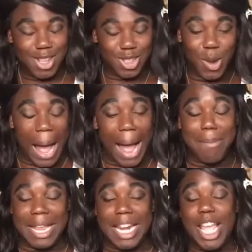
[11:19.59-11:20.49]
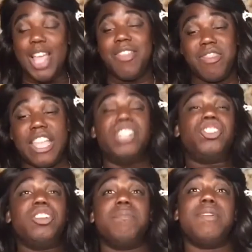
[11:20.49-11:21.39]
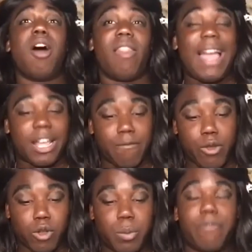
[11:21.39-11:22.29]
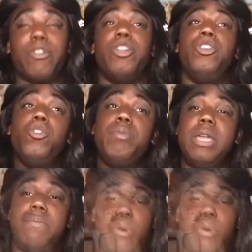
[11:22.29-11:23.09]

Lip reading: So, I mean, they shouldn't be all that confused. But for the new people, let